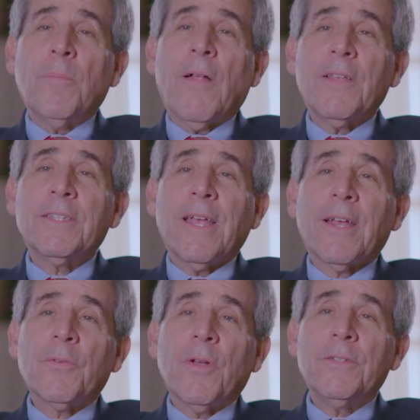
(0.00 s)

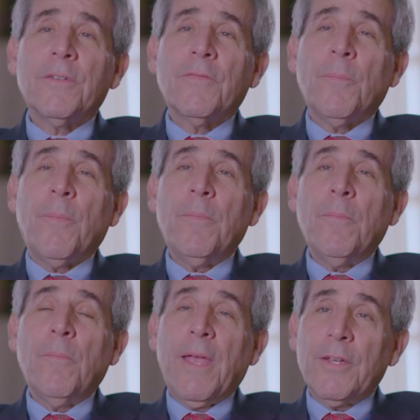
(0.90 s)
polysaccharides of the
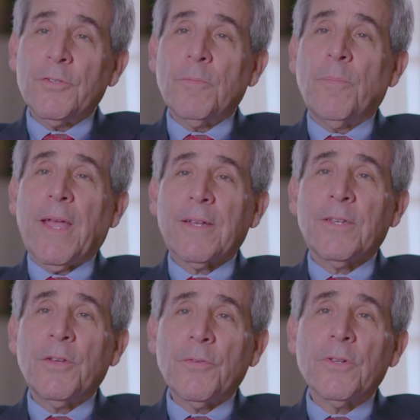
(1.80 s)
major
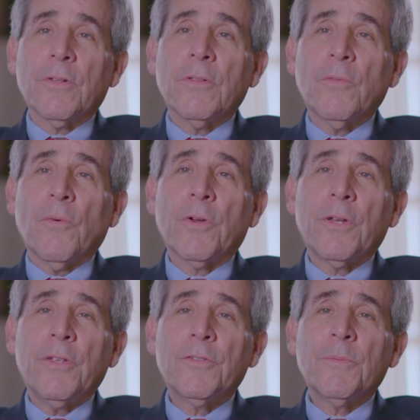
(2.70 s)
bacterial
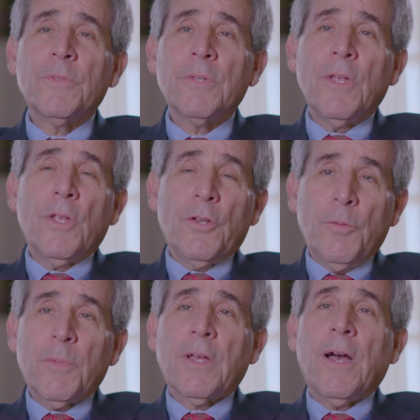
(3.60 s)
organisms,
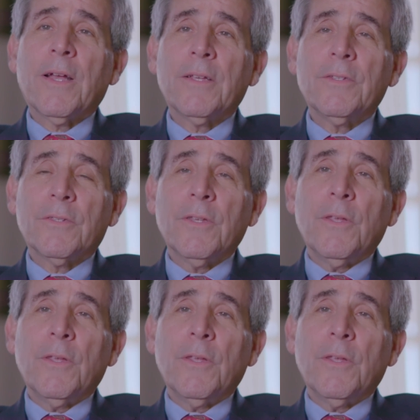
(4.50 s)
pneumococcus,